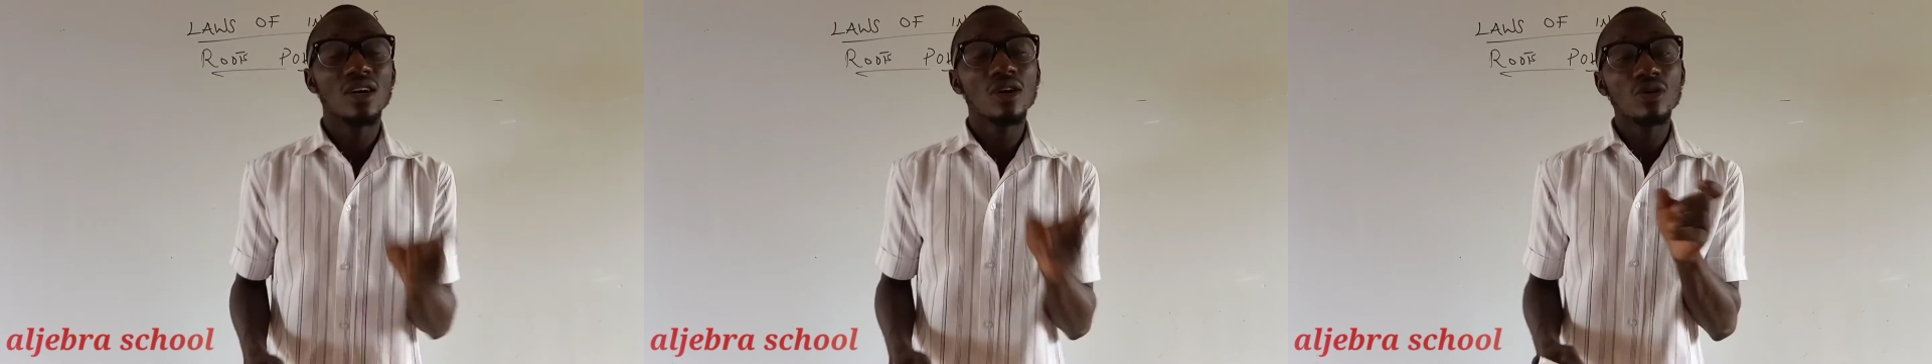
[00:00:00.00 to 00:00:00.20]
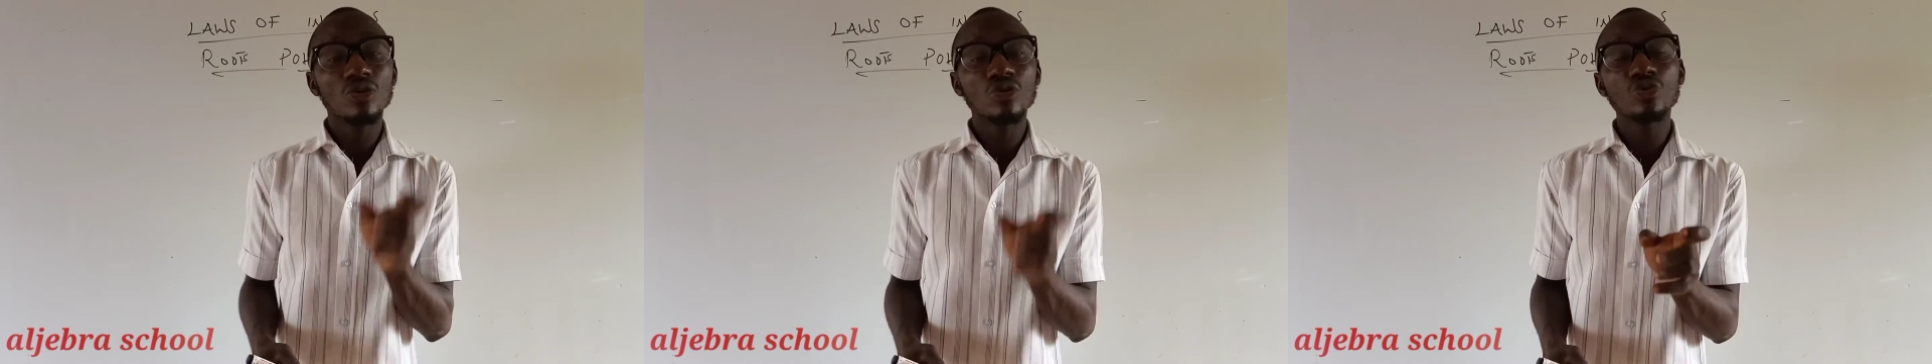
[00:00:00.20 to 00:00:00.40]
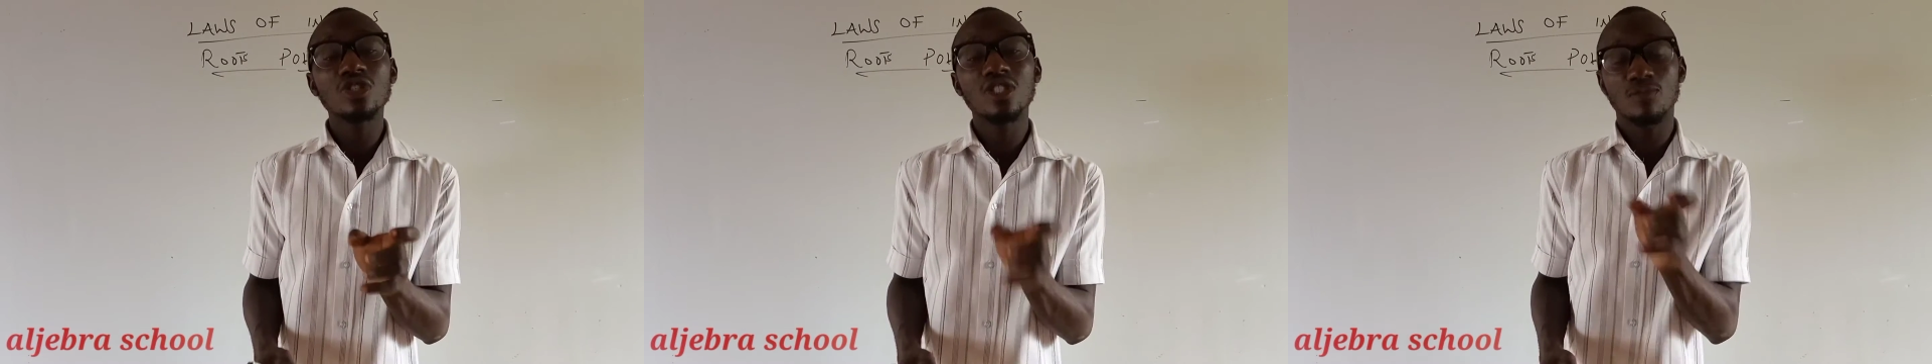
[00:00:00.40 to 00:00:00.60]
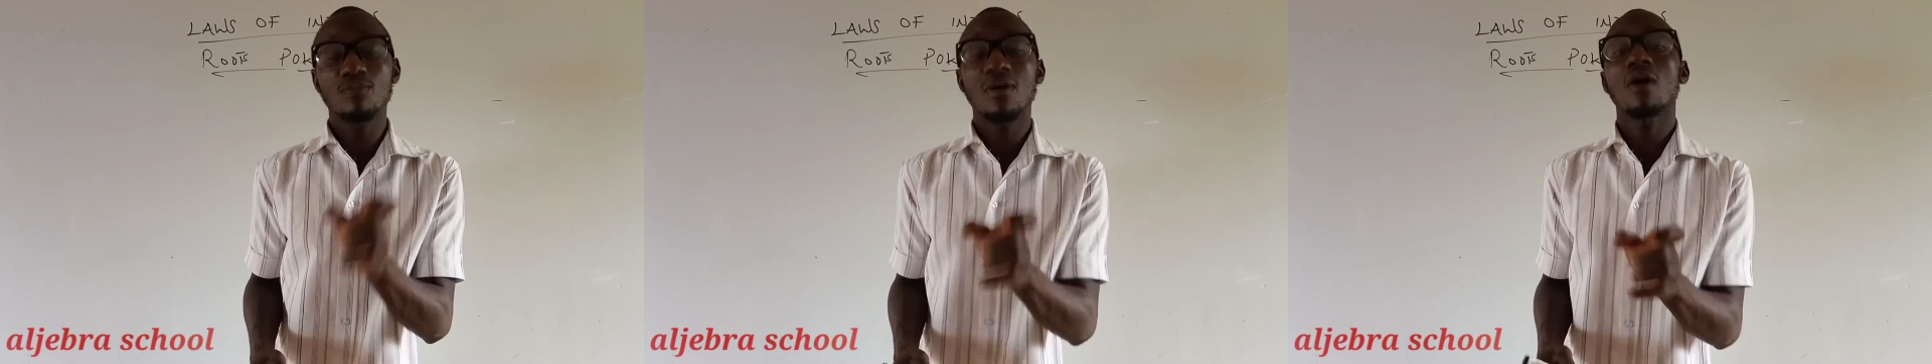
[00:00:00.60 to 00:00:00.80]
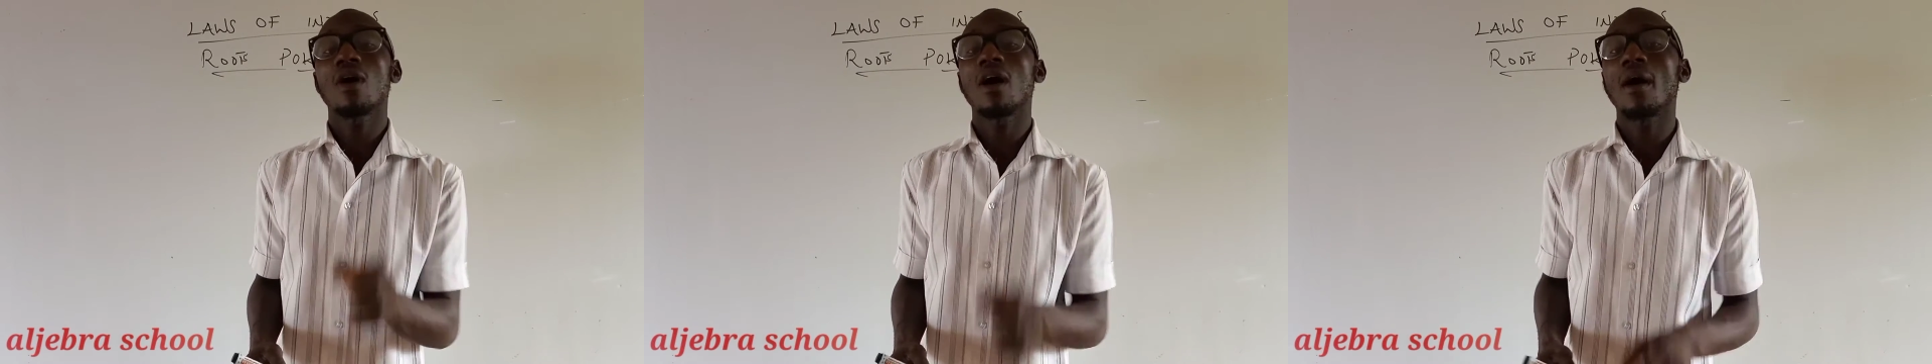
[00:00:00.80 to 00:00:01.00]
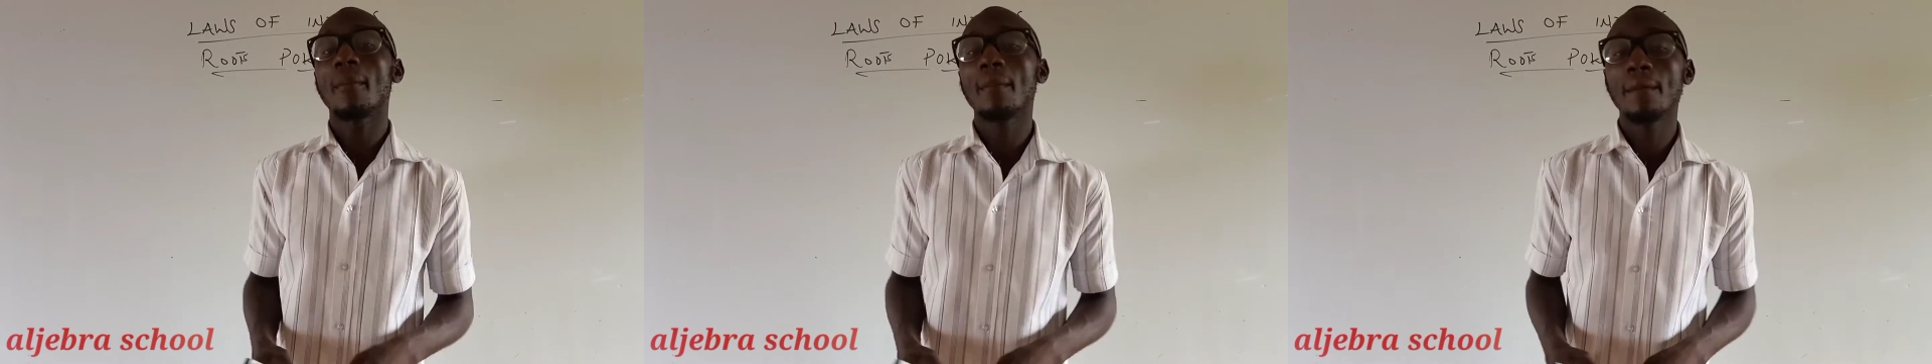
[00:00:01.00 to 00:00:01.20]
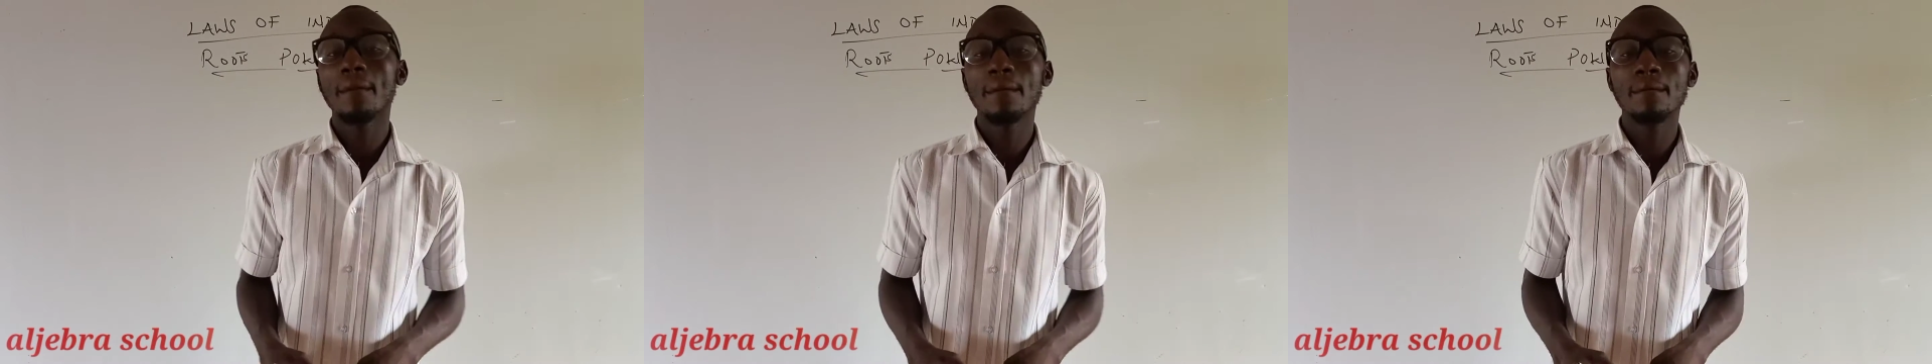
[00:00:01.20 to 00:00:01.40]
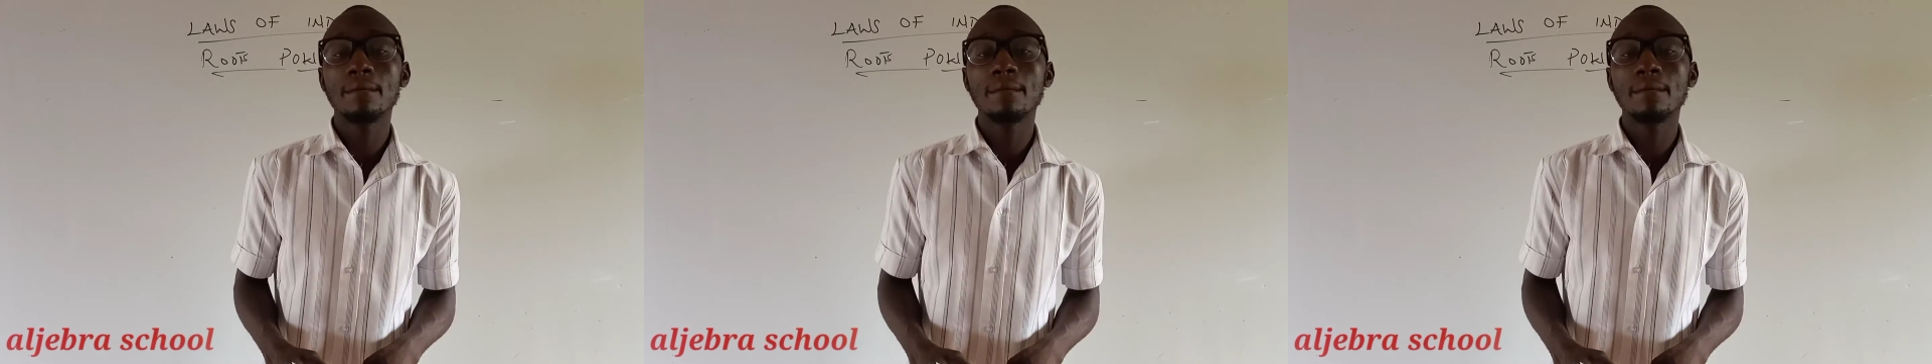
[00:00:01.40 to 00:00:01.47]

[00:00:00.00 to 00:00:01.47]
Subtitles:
root power.